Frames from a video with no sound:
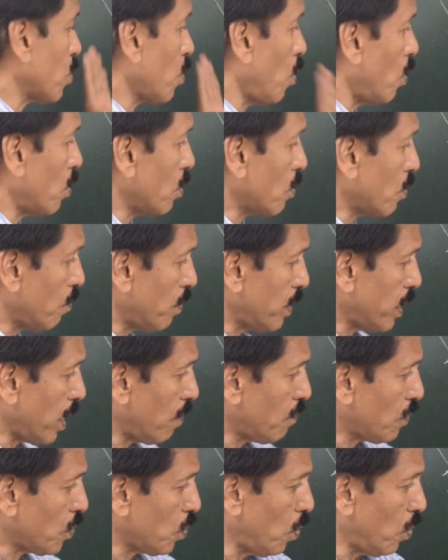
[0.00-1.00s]
course, which I
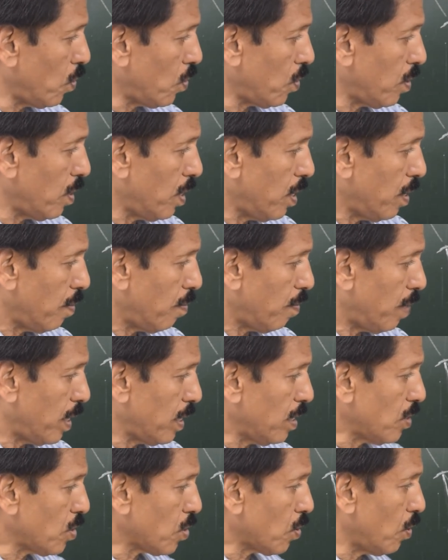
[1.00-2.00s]
have shown by
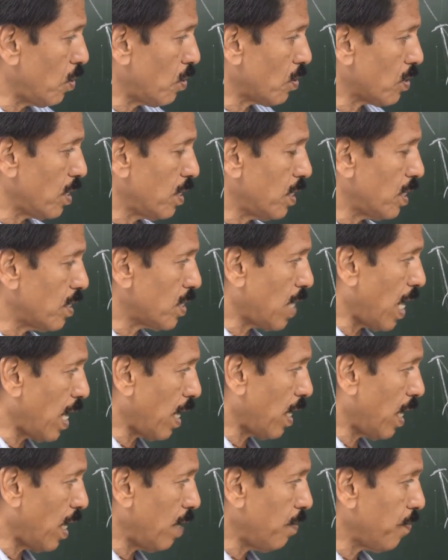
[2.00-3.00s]
this course in this
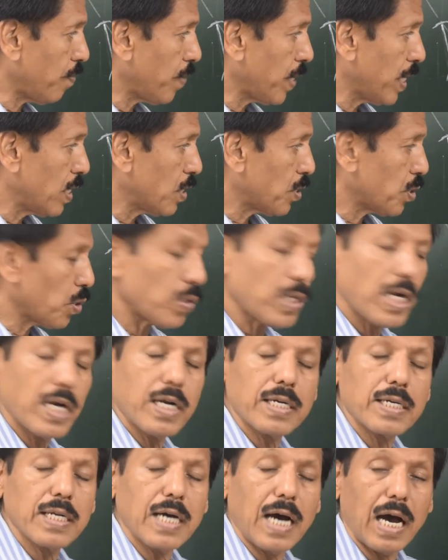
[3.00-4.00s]
diagram, so
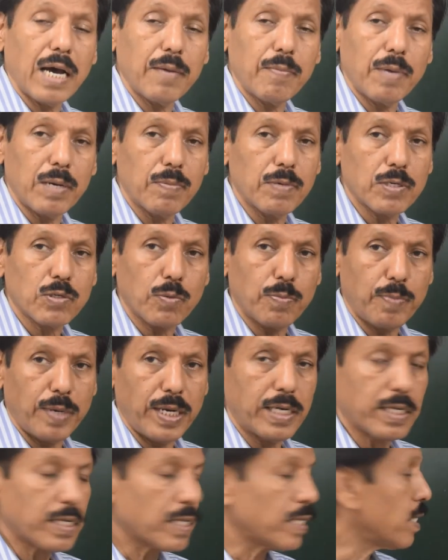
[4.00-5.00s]
that I am able to
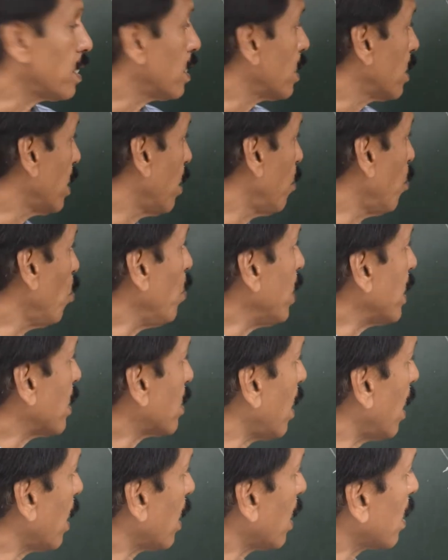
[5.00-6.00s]
meet the moving
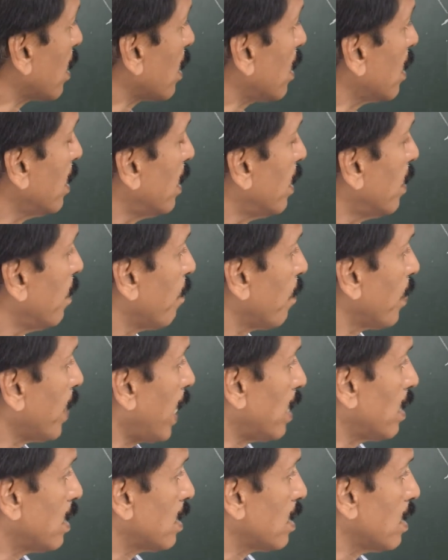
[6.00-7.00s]
target,
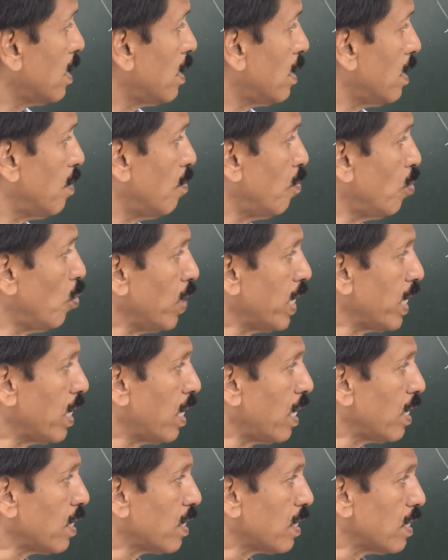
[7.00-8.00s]
that is moving
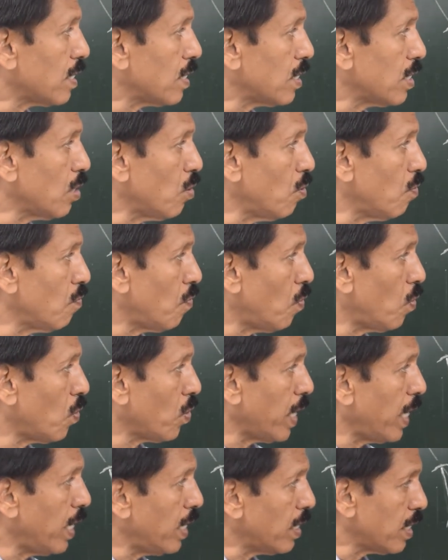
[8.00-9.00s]
at
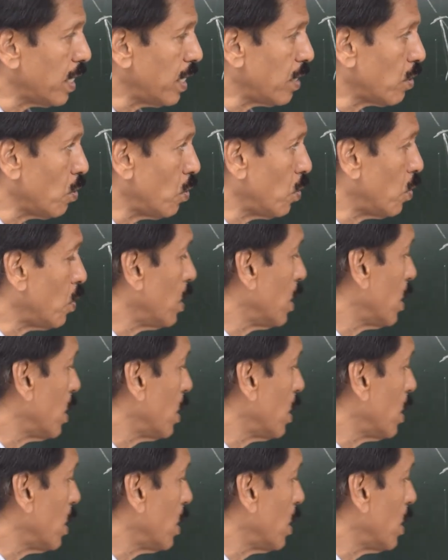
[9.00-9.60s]
048 into